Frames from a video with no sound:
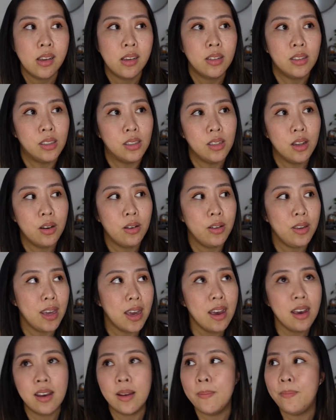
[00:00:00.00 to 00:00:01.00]
So
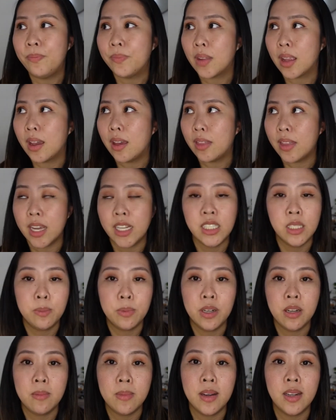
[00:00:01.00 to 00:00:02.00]
yeah, that's
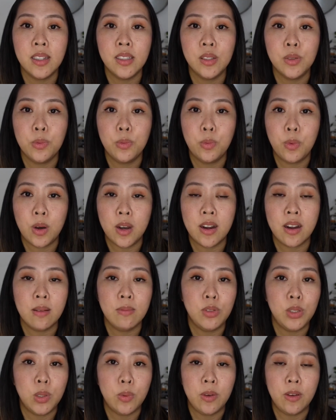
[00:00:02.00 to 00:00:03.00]
pretty much what I'm
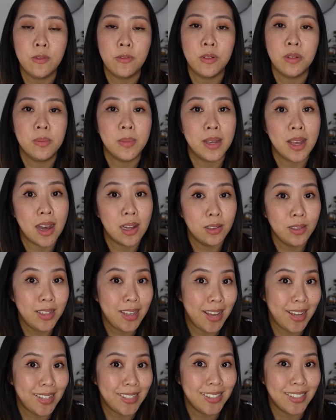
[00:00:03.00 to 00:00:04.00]
doing for my
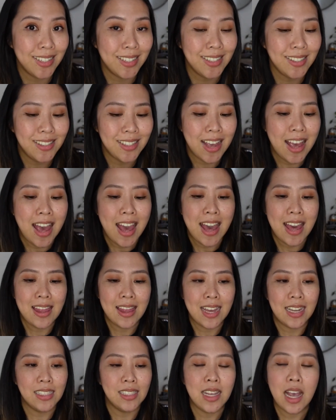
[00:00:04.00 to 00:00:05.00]
alocasias and
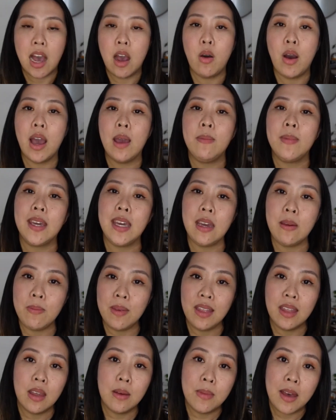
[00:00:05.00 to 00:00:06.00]
that's how I'm
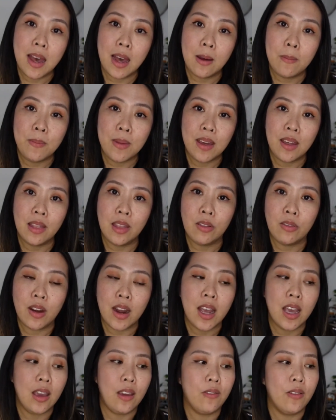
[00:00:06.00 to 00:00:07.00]
keeping them happy and
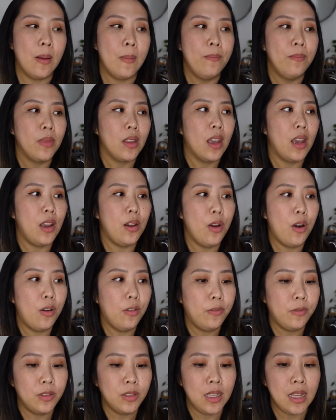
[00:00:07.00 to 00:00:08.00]
thrive. And
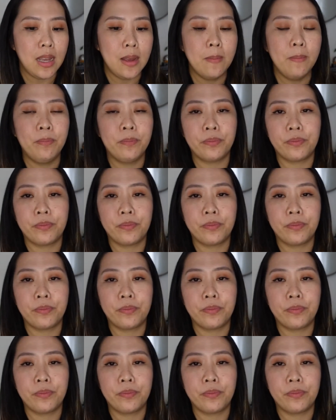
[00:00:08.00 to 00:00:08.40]
hopefully